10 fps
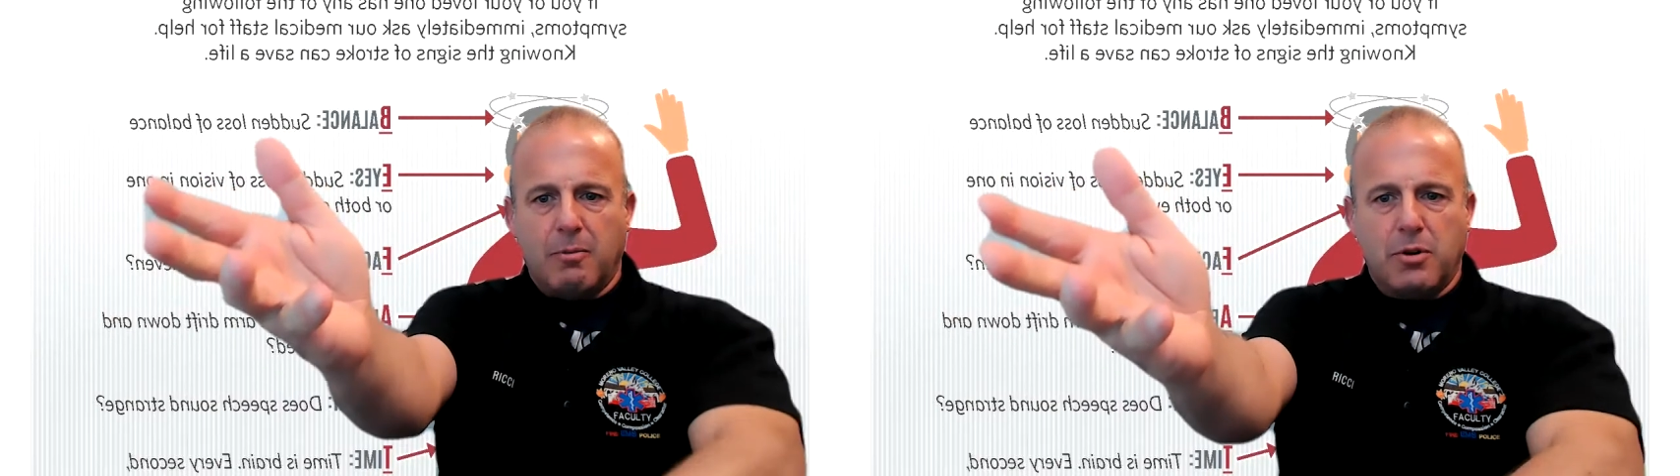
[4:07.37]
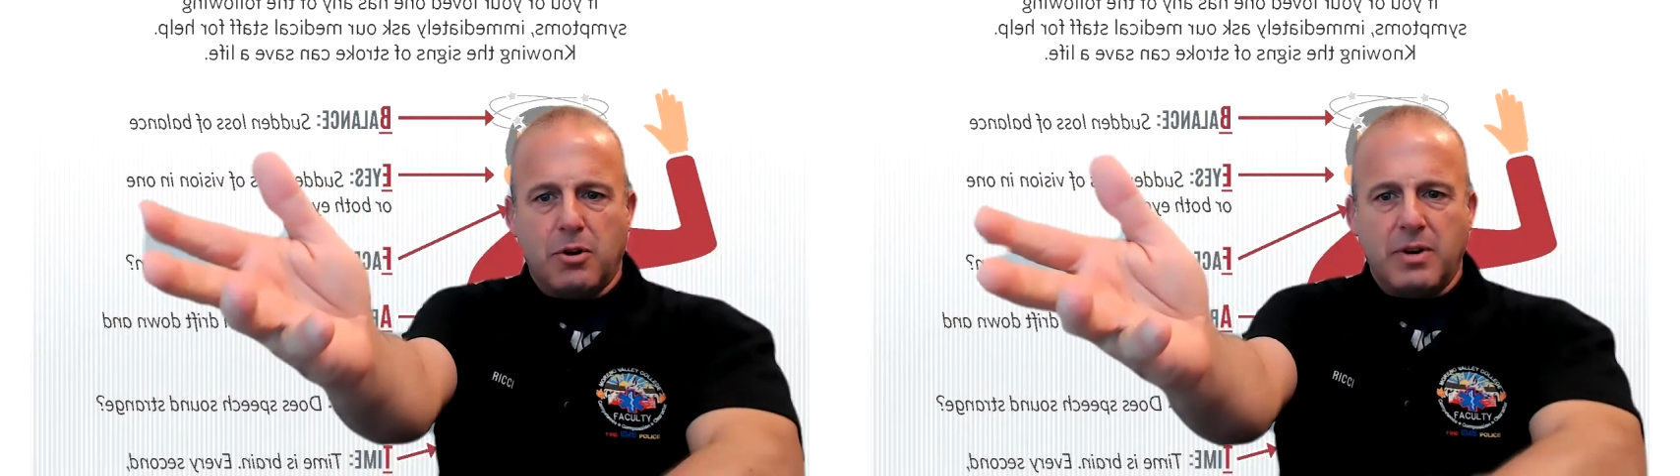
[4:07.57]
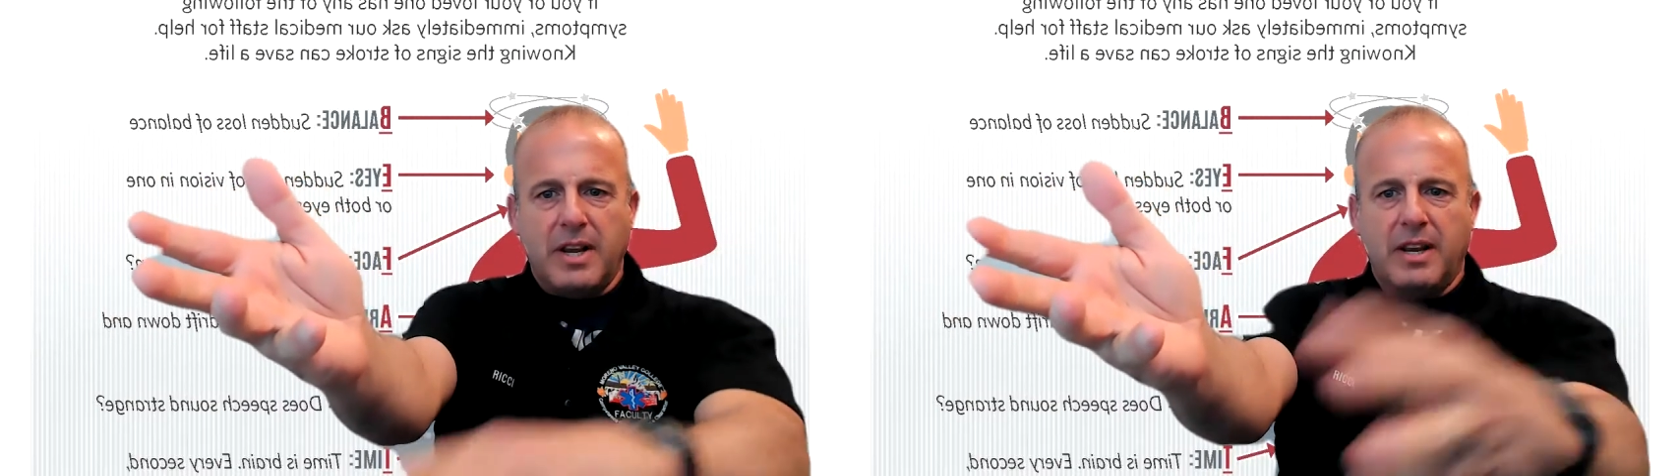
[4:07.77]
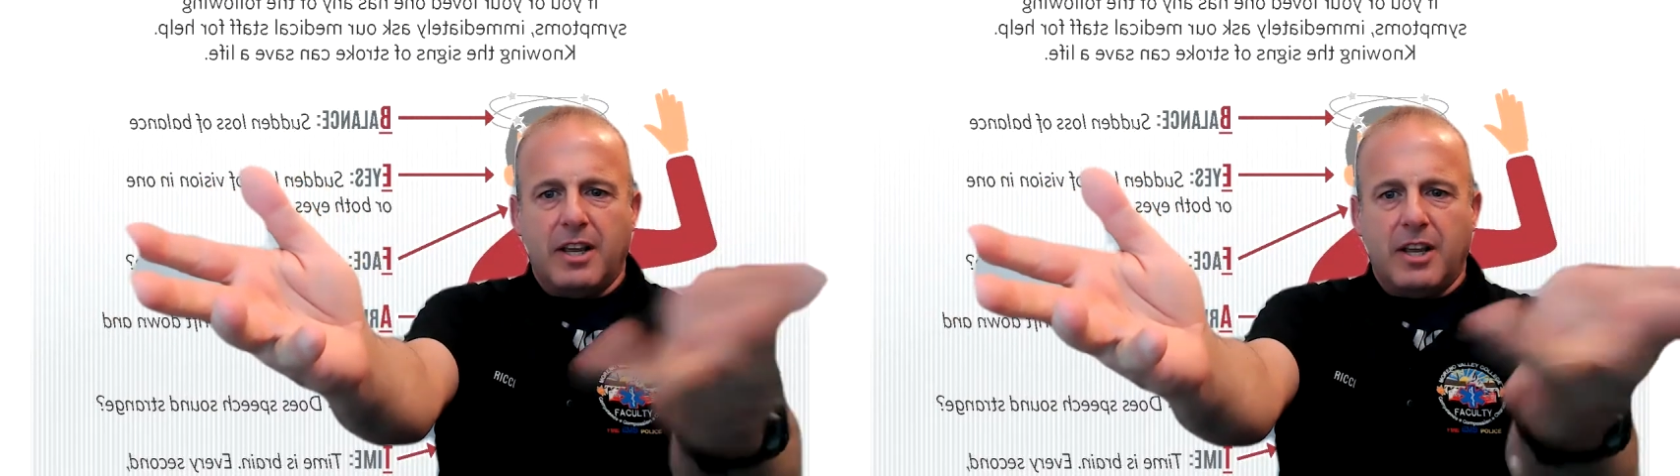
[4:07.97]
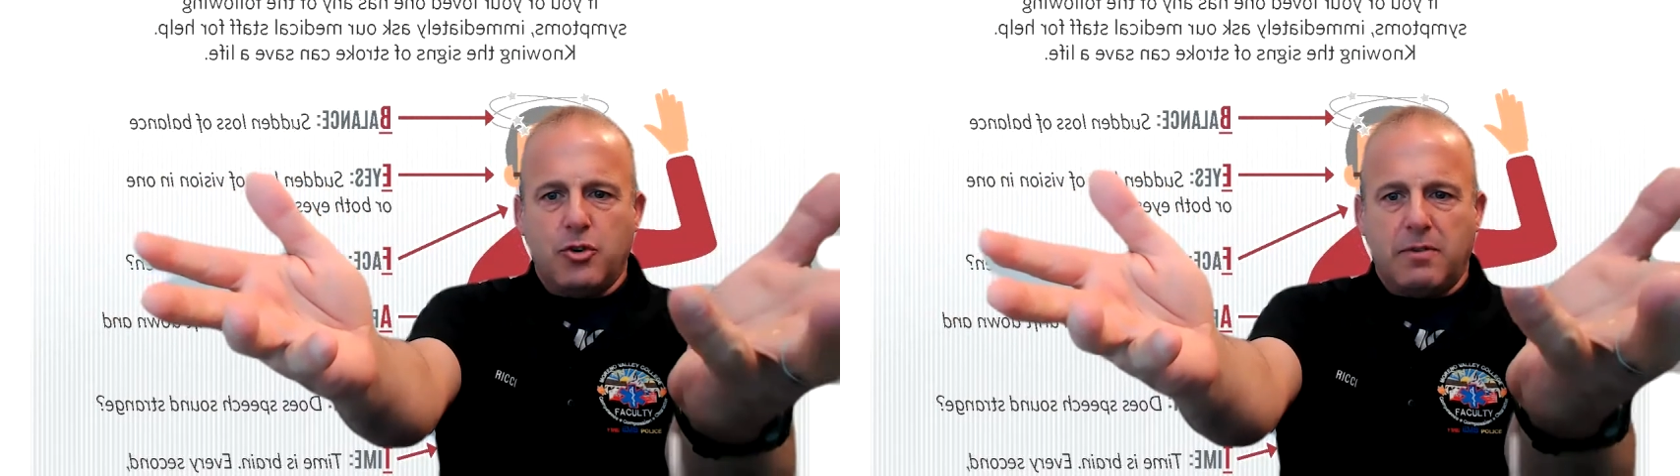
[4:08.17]
Pronating
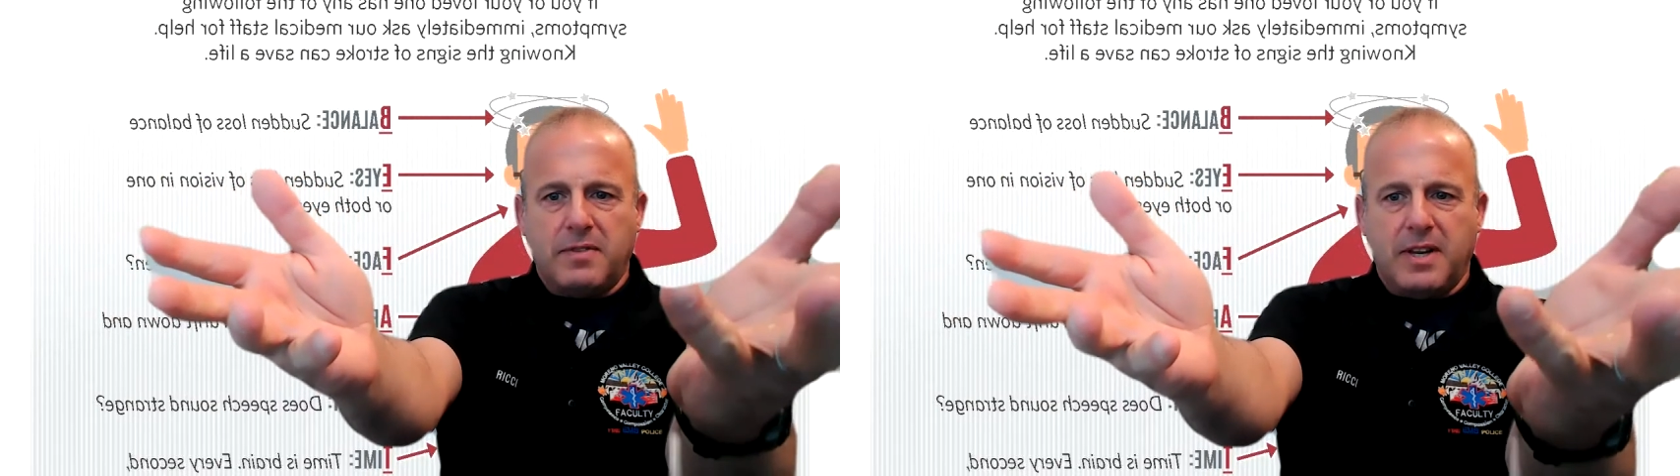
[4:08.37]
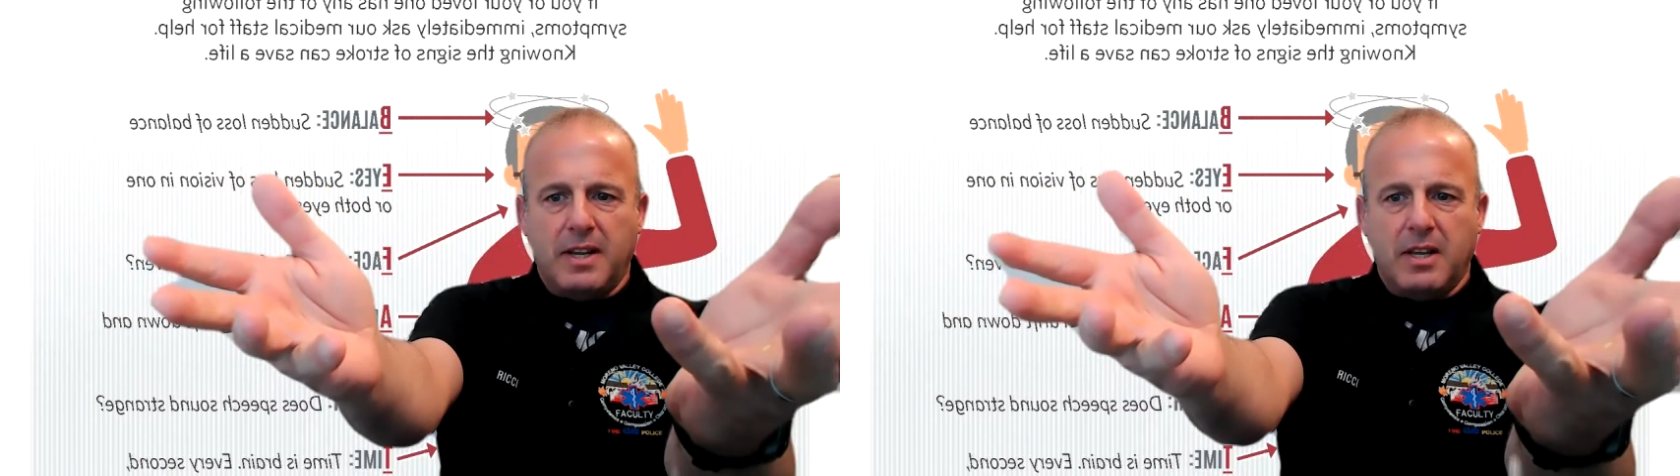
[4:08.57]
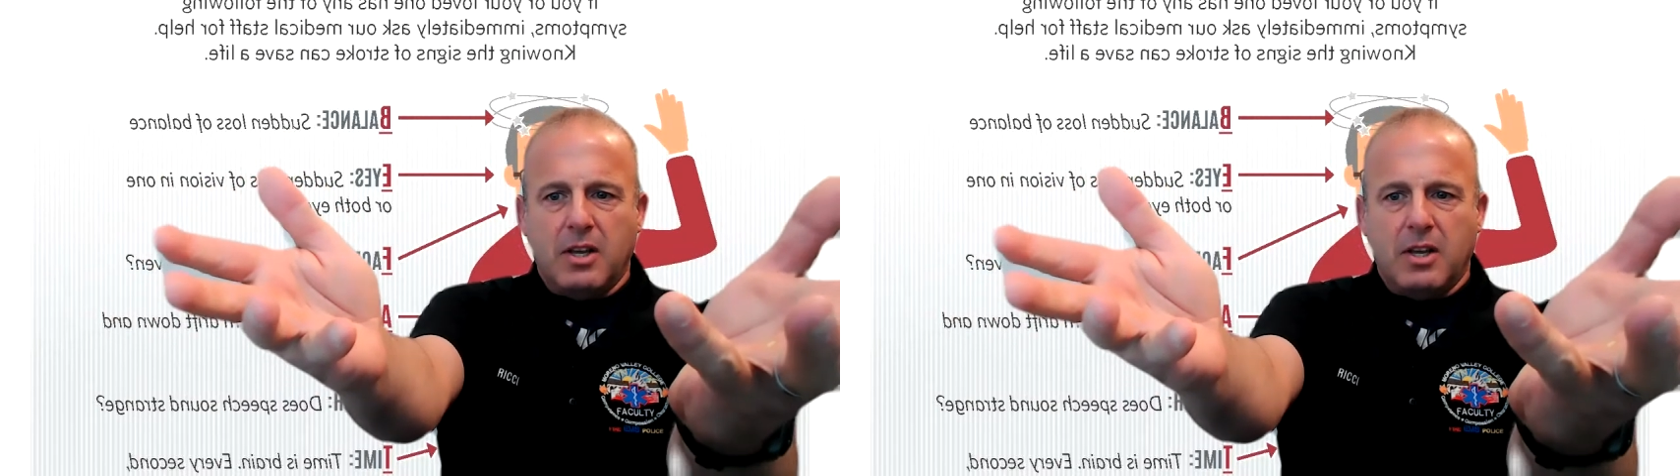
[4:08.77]
and drifting,